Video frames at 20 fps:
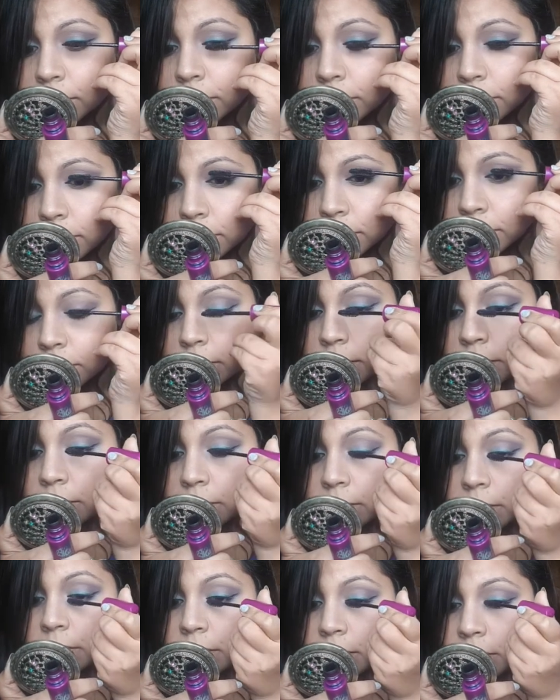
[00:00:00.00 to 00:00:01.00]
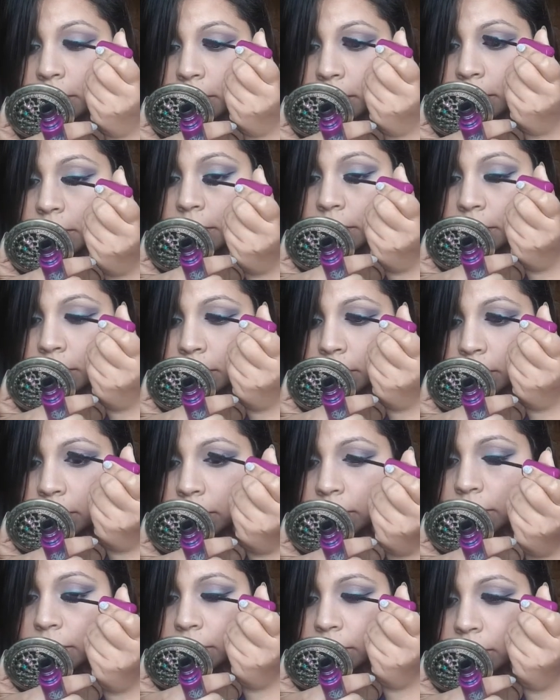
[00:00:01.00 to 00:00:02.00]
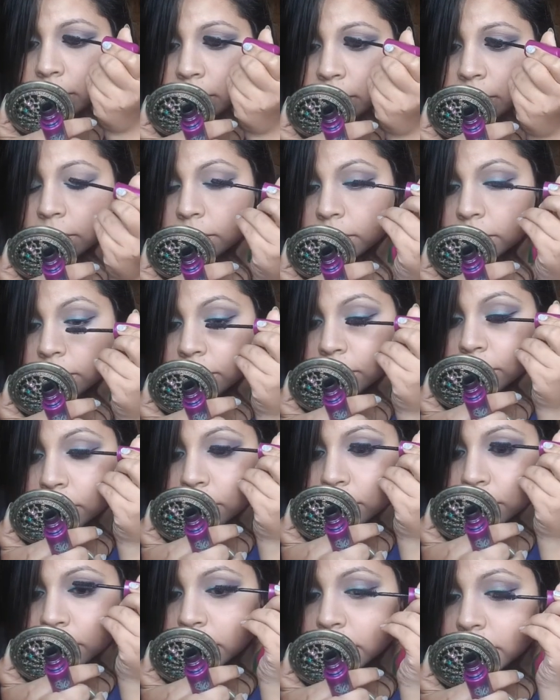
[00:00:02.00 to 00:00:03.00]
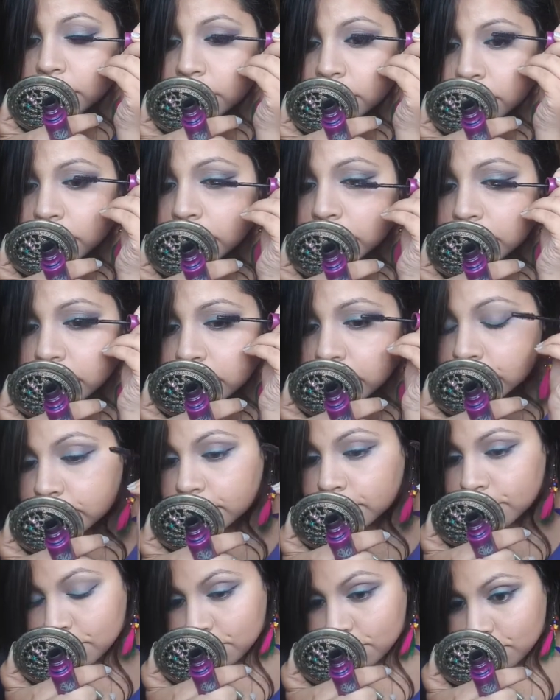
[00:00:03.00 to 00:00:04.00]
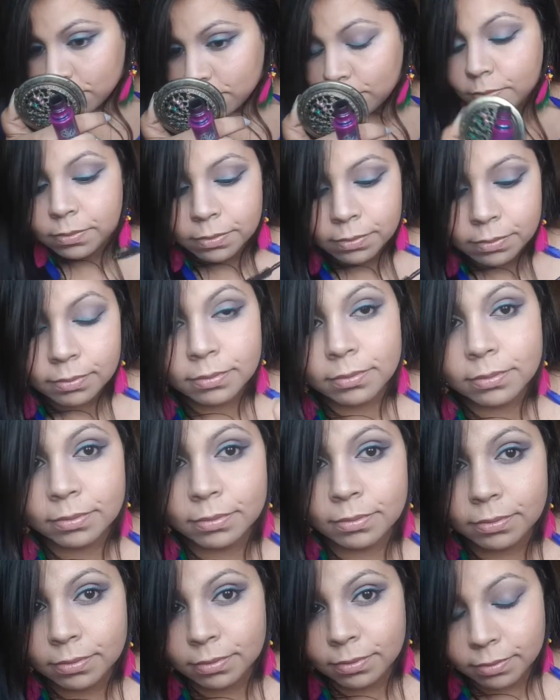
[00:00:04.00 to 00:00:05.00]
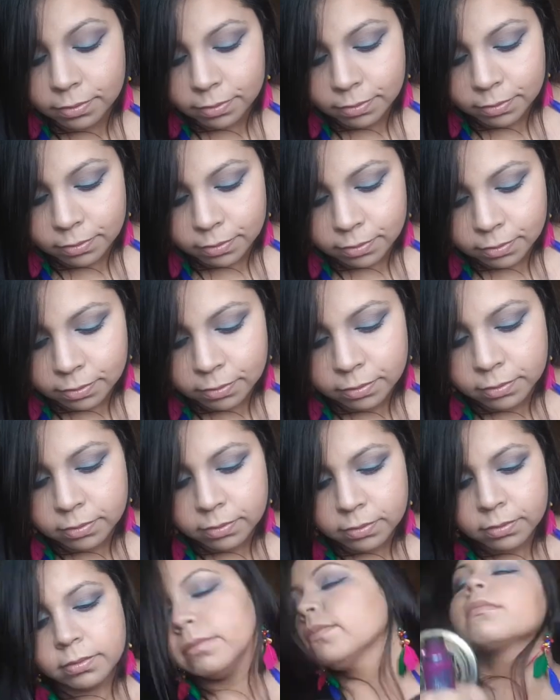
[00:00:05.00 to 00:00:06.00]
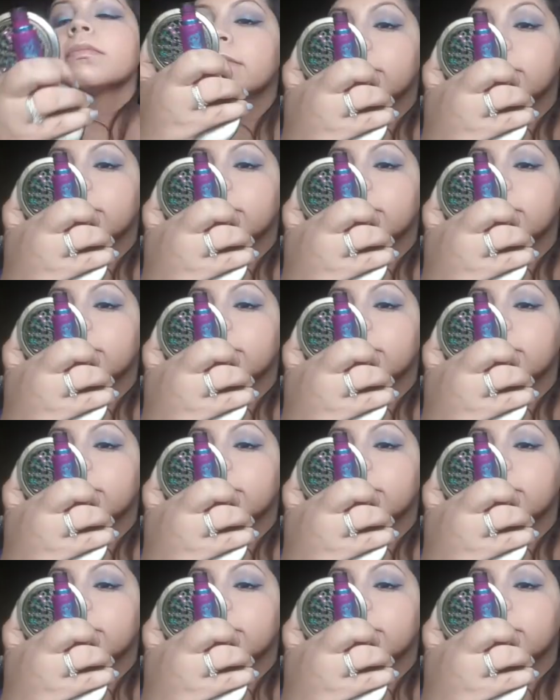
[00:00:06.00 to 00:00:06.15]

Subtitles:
Falsies, and just putting on the mascara. There is no rocket science to that. Well, actually, there is a